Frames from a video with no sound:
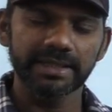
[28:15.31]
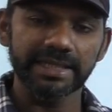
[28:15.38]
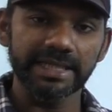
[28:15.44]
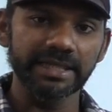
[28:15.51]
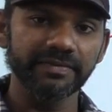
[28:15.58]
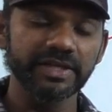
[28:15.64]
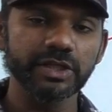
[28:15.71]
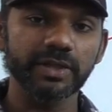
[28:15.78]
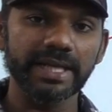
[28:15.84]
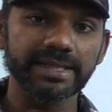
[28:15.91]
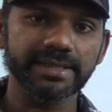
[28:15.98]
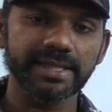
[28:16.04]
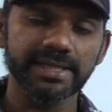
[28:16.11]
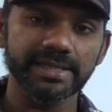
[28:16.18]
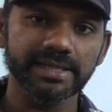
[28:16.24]
individual
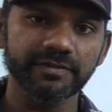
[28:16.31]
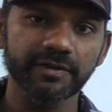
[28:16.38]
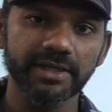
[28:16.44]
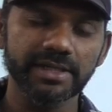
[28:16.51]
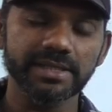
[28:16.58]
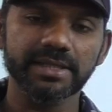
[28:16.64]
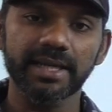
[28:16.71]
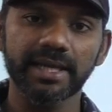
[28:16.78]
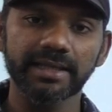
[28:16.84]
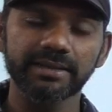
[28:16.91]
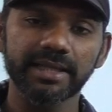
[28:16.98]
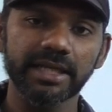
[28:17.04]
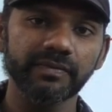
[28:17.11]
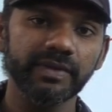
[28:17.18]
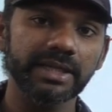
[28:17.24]
exercises first,
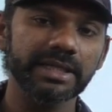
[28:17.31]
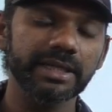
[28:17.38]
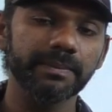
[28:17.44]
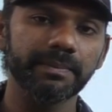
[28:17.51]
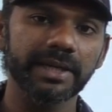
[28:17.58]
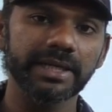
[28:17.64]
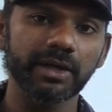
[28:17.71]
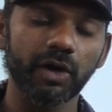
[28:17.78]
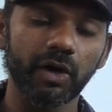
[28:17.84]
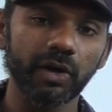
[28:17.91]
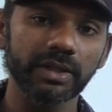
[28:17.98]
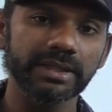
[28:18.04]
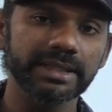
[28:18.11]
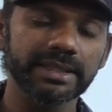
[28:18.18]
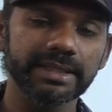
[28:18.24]
and then we'll combine
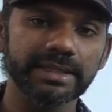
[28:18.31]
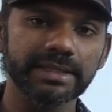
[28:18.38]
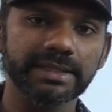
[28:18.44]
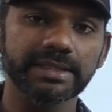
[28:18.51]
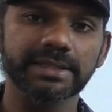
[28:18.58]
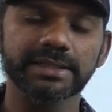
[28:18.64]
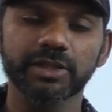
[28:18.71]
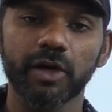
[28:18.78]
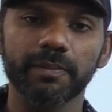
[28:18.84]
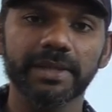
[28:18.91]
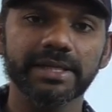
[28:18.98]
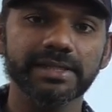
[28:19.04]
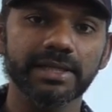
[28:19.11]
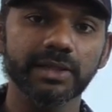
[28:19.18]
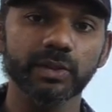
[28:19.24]
all the
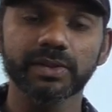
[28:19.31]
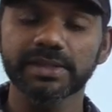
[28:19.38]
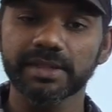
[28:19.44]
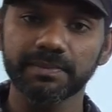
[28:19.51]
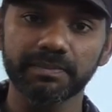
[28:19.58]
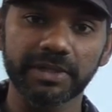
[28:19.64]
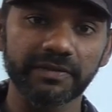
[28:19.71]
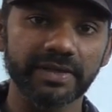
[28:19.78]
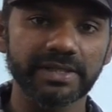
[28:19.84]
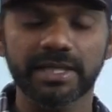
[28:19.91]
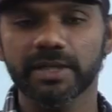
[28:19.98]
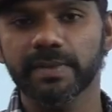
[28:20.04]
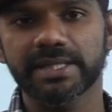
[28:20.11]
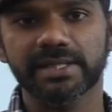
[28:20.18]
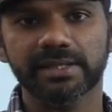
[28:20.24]
topics and do some previous
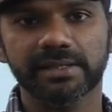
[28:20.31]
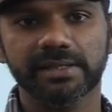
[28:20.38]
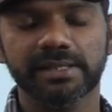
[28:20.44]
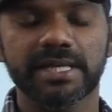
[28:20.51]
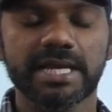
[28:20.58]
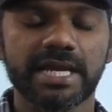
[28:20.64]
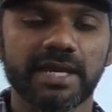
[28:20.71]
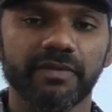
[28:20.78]
year questions.